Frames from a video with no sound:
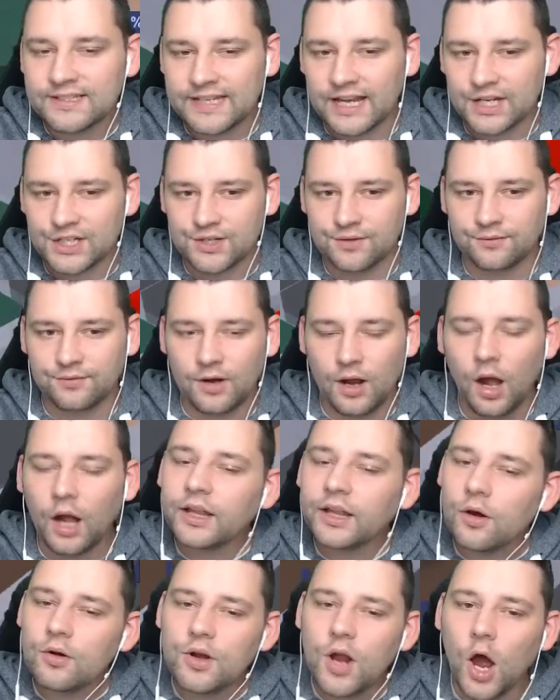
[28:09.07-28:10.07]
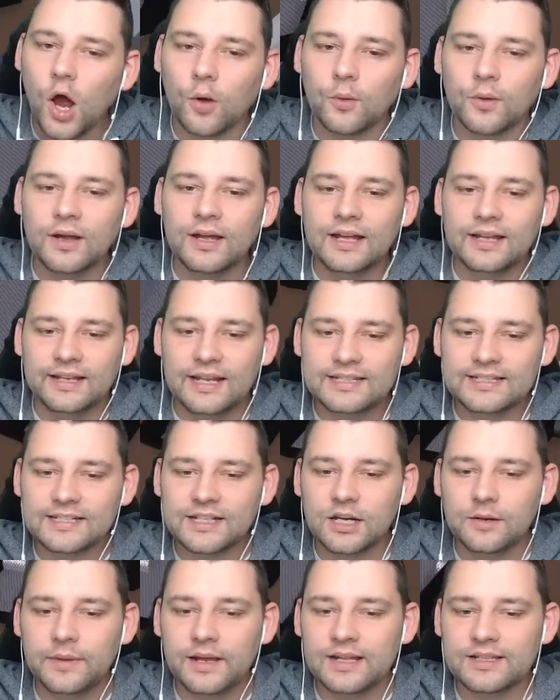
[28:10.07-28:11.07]
section. For, I don't know. This is
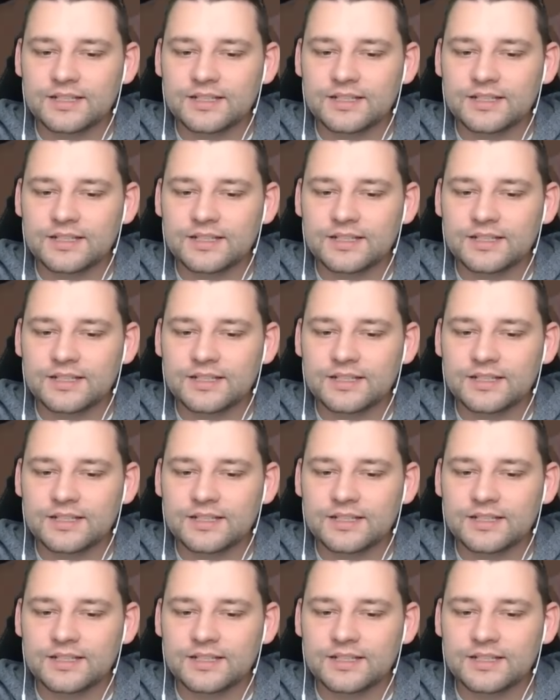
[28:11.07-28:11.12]
going to be